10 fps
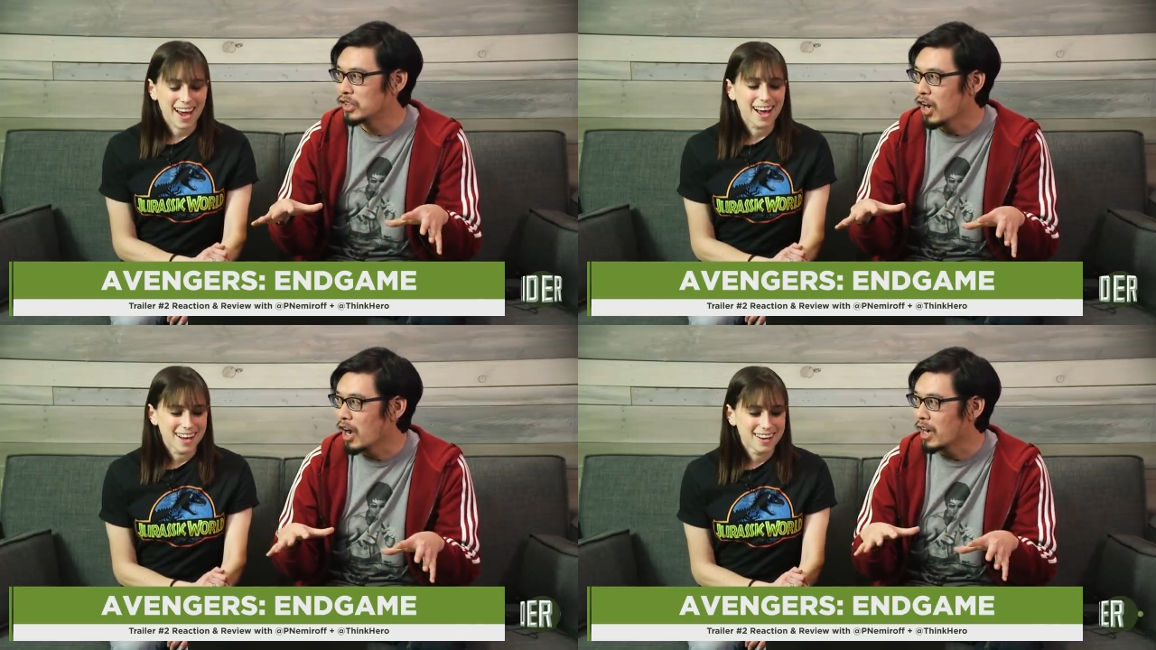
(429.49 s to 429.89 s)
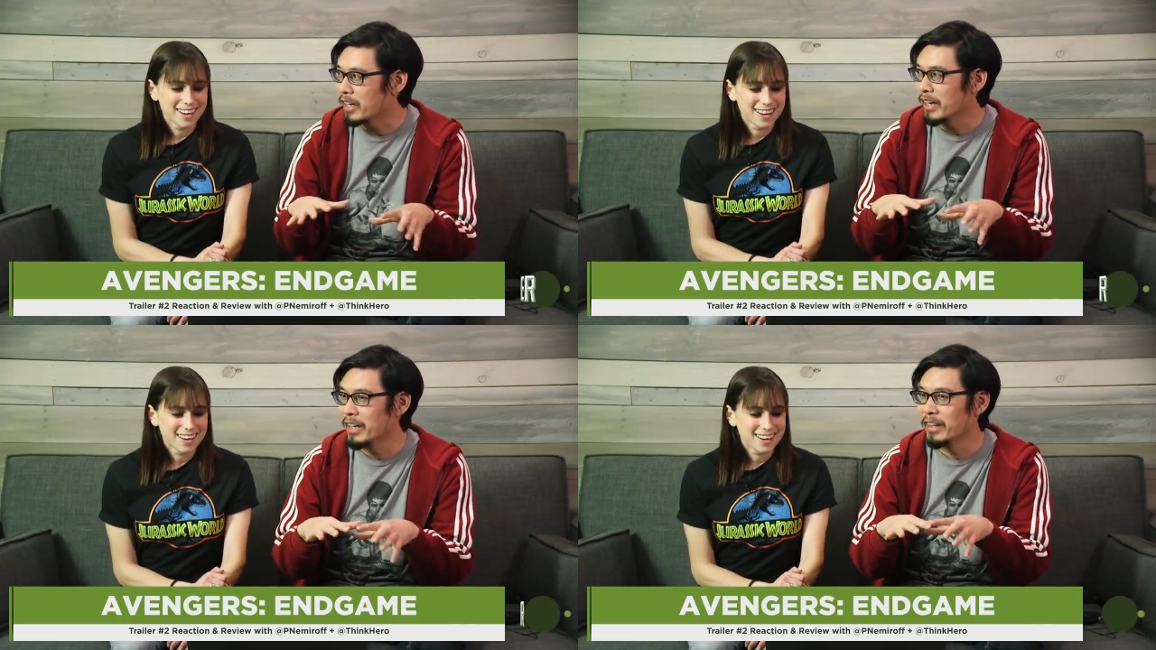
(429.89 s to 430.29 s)
Speaker 1: shock
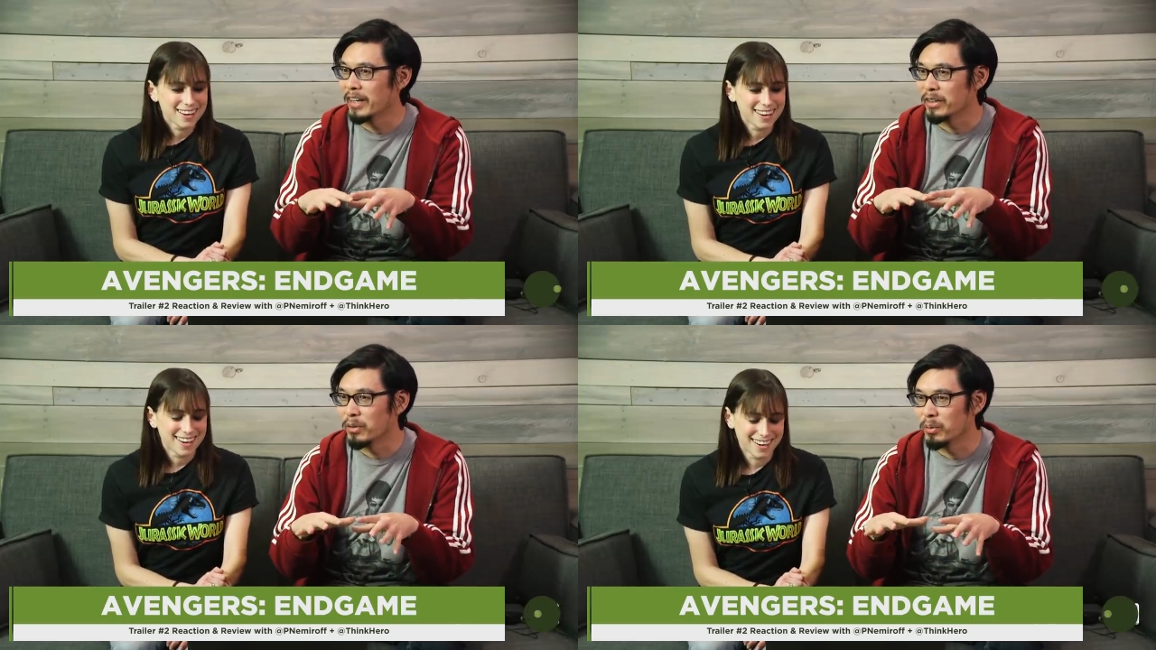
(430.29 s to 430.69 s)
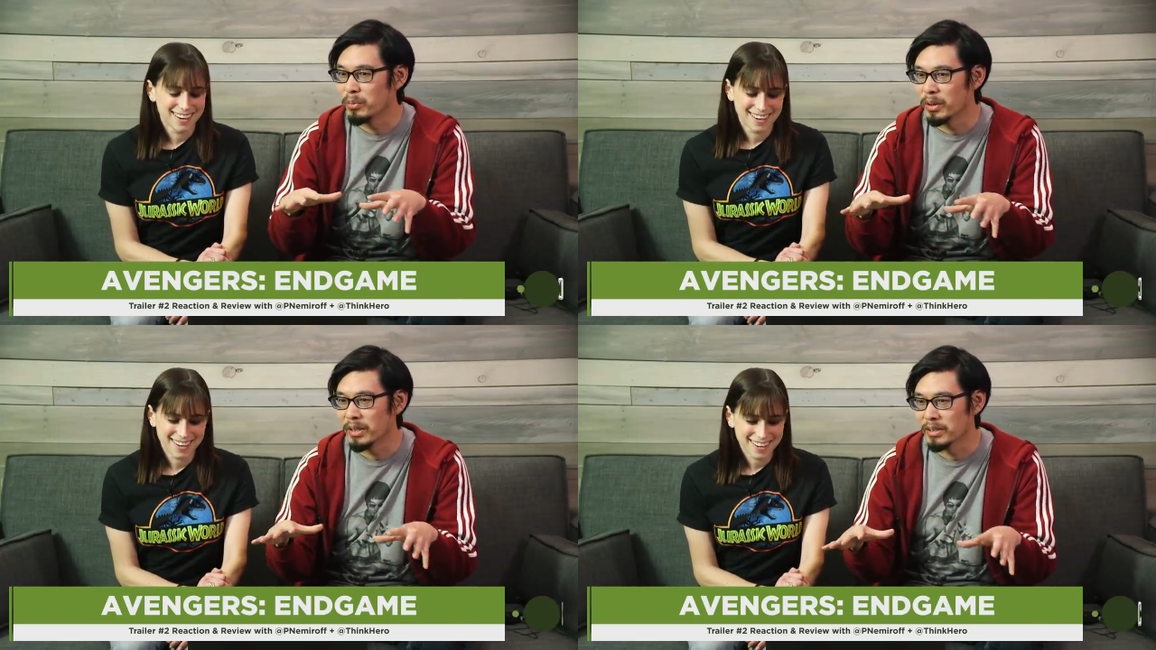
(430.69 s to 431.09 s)
and like no one
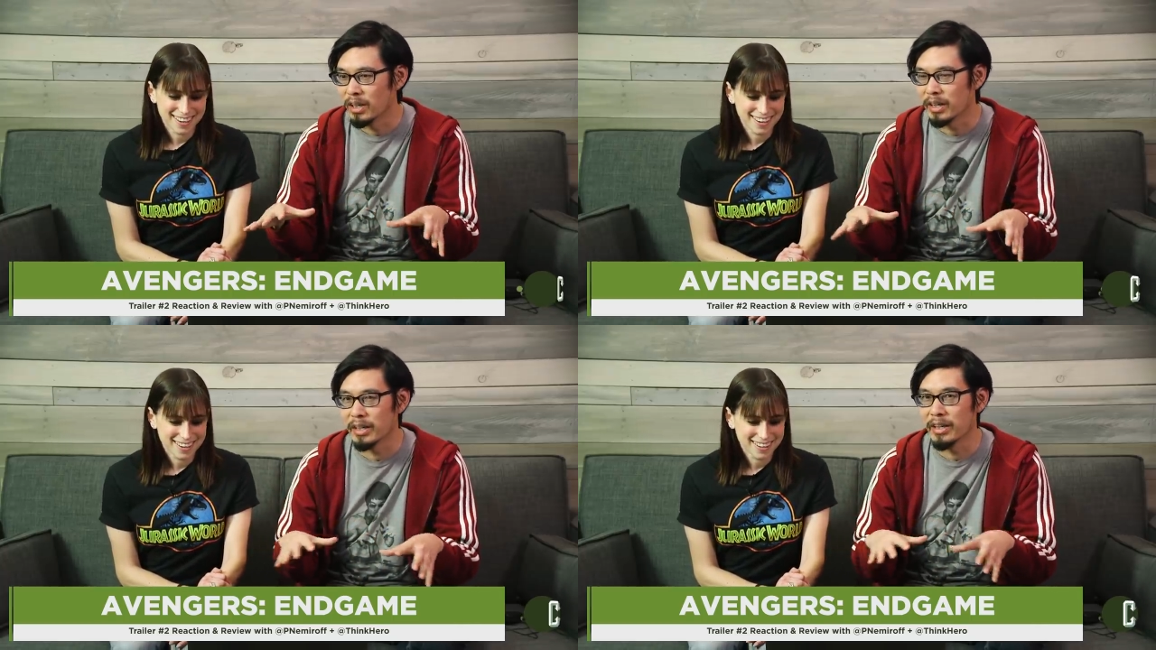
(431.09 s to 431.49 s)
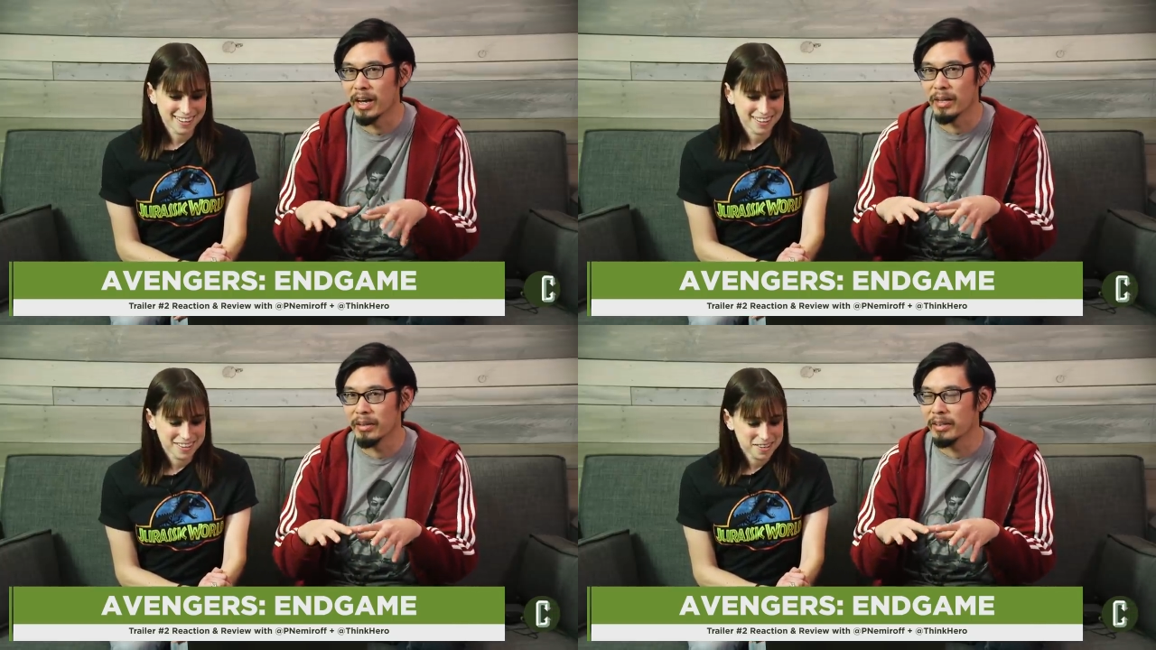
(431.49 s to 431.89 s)
wanted to talk. And not,
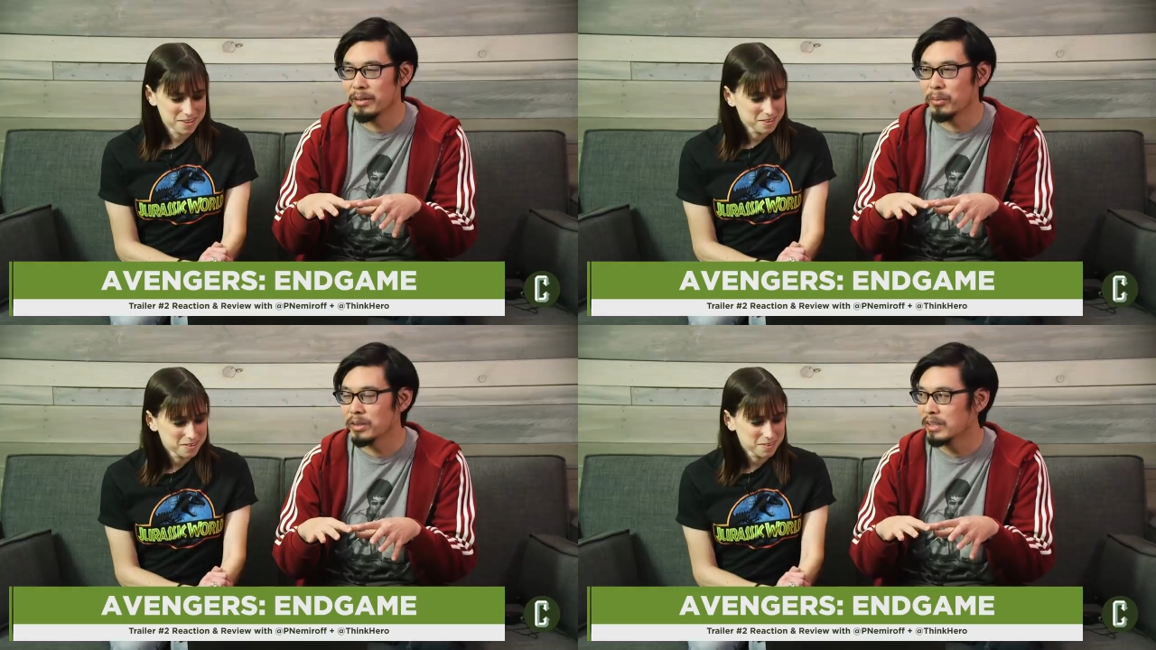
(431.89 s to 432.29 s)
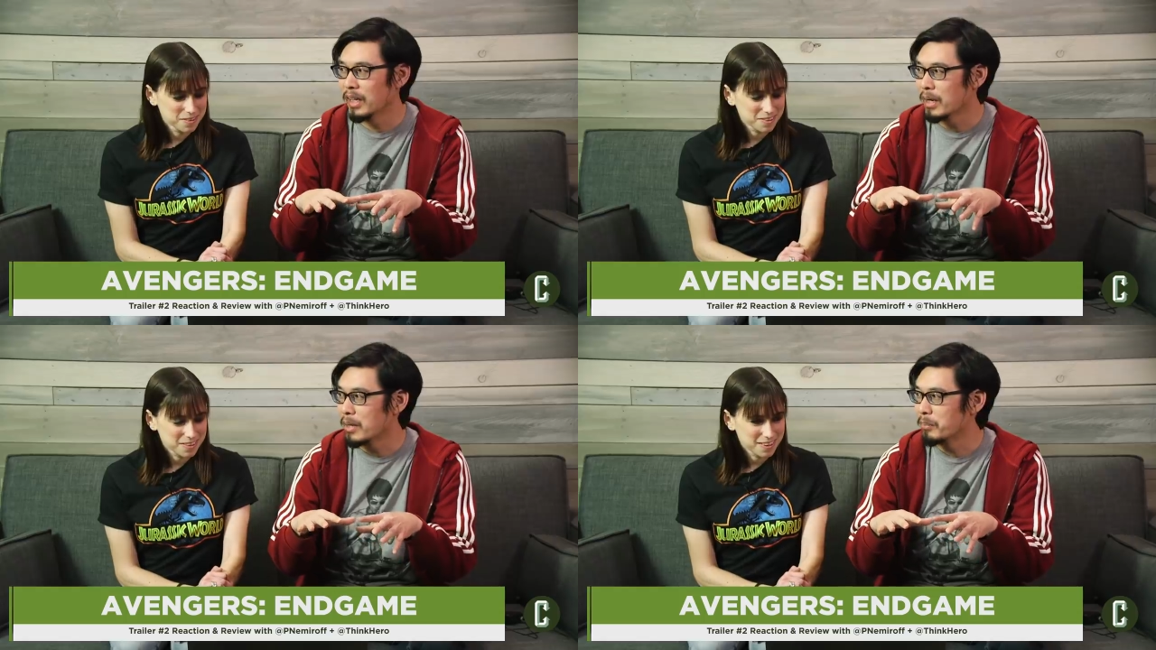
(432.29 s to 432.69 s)
it wasn't
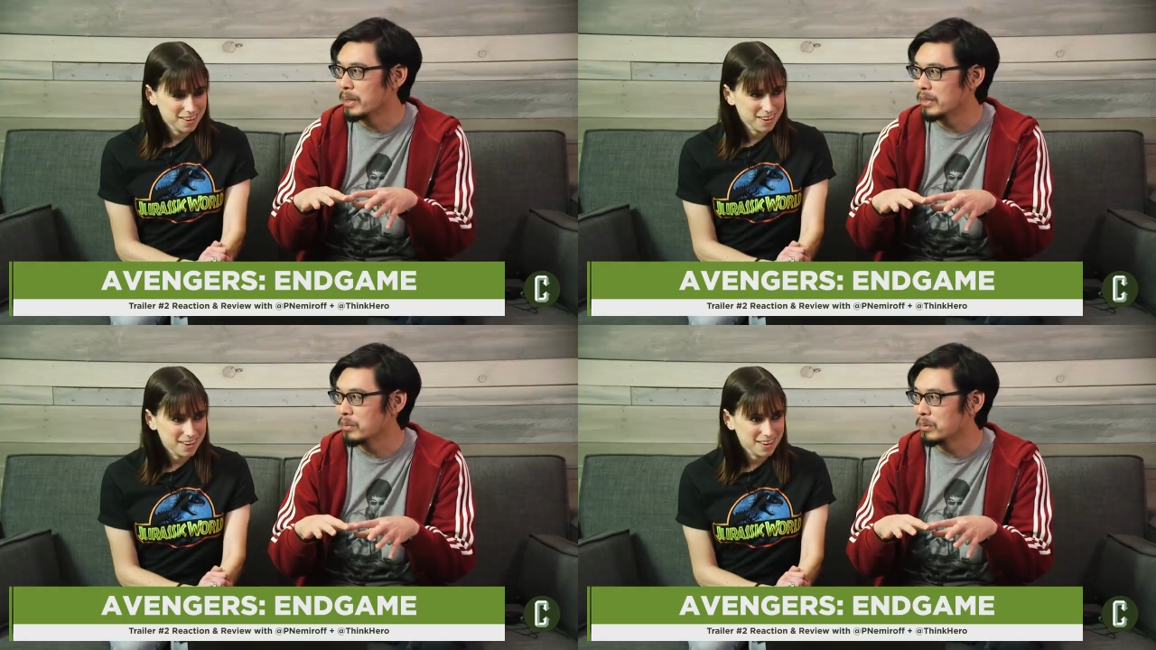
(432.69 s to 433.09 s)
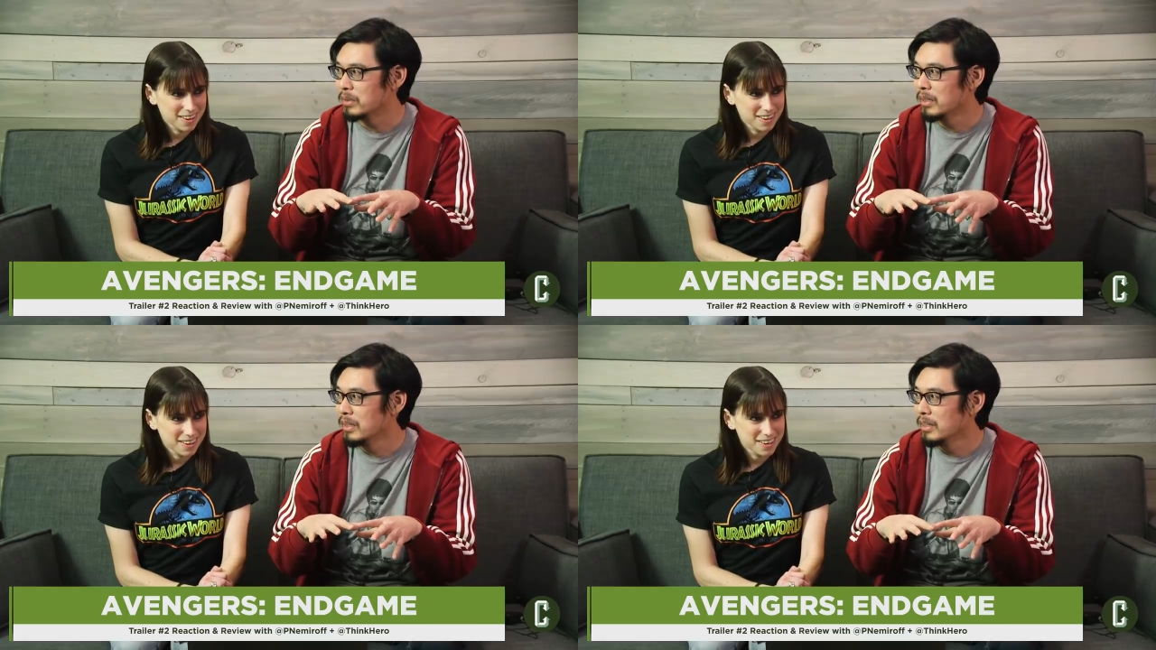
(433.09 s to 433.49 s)
like a, because it was